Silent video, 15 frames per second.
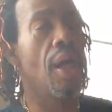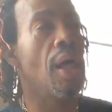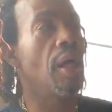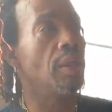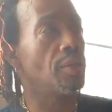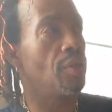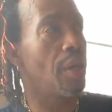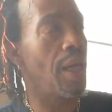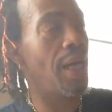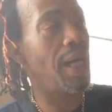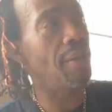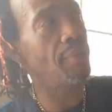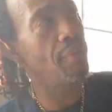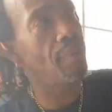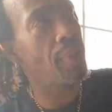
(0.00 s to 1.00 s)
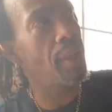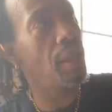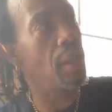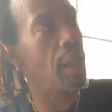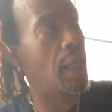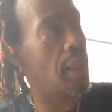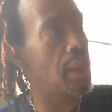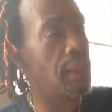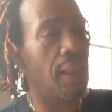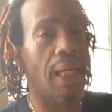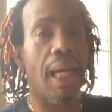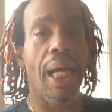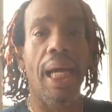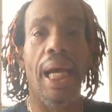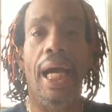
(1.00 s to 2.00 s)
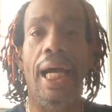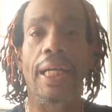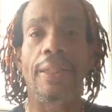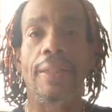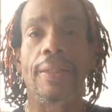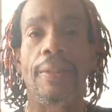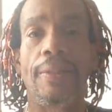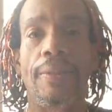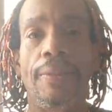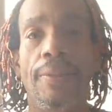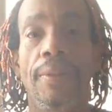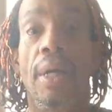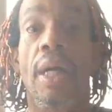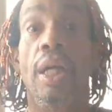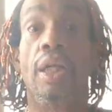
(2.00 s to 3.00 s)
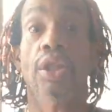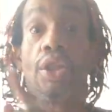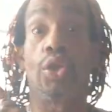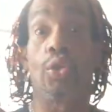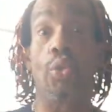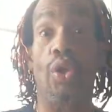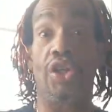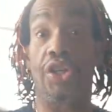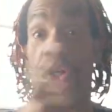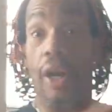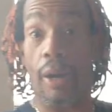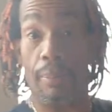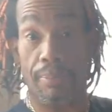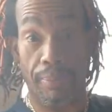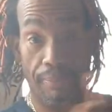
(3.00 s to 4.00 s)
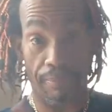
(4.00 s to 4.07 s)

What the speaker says: So I realized that I had to switch it up.